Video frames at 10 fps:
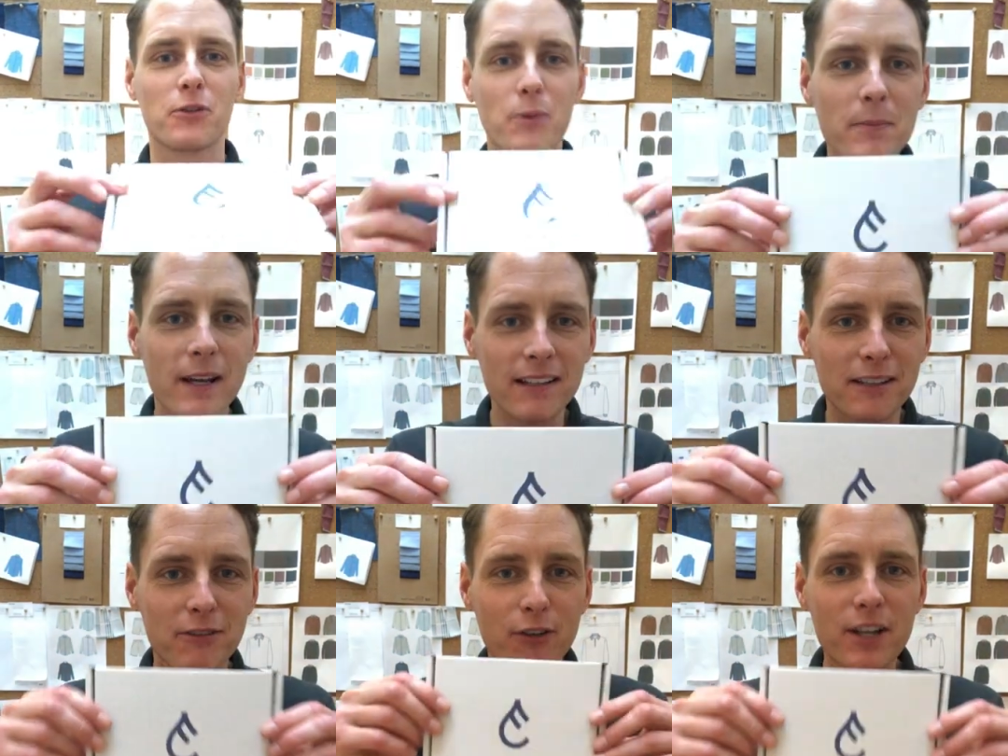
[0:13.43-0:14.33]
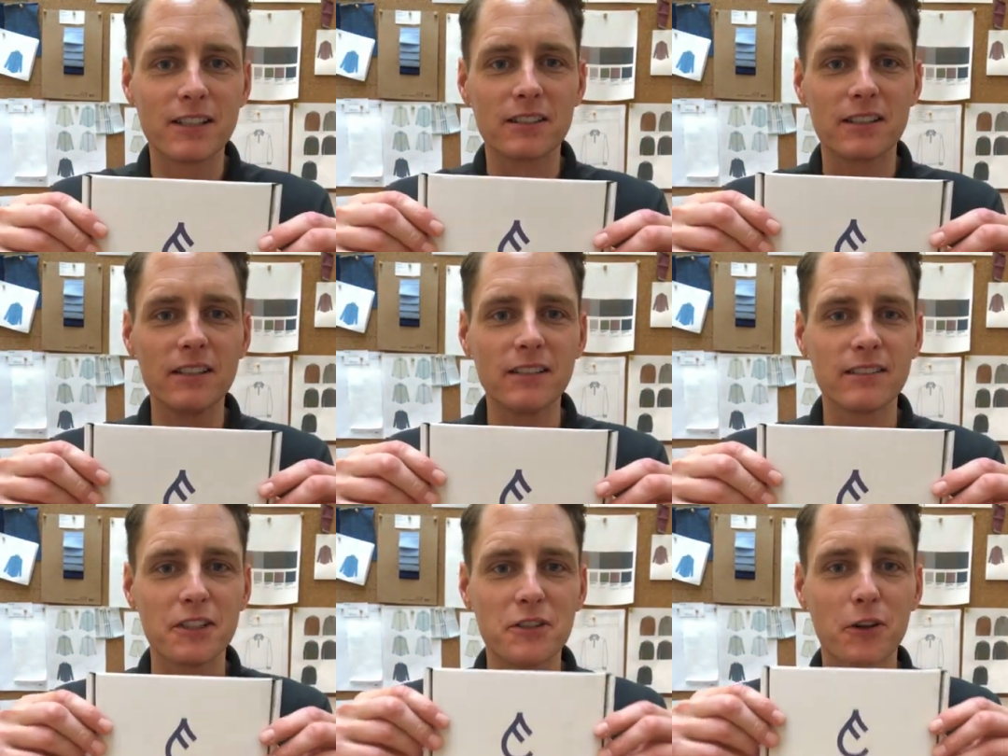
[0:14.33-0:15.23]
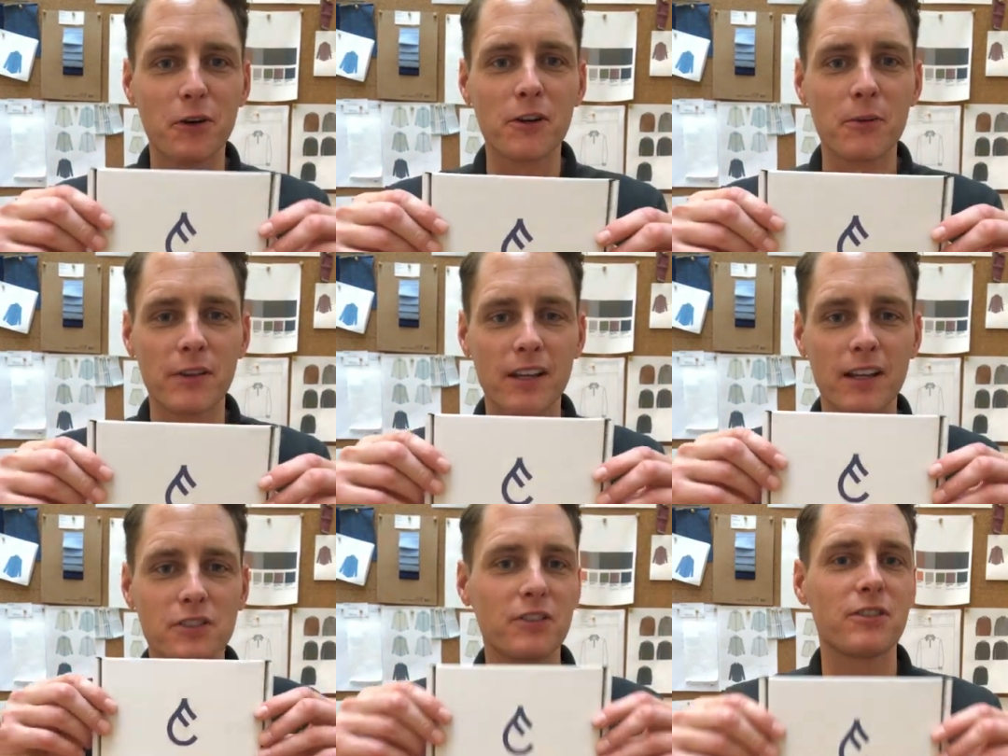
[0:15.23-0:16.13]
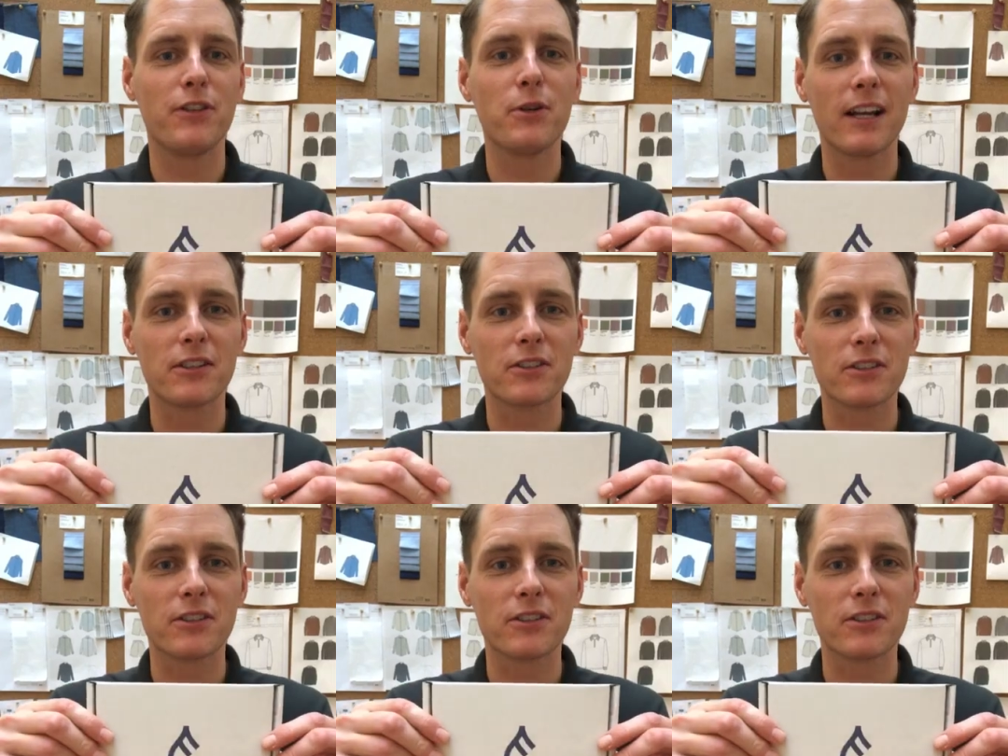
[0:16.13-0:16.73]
we made a free test kit that you can order with just a few clicks.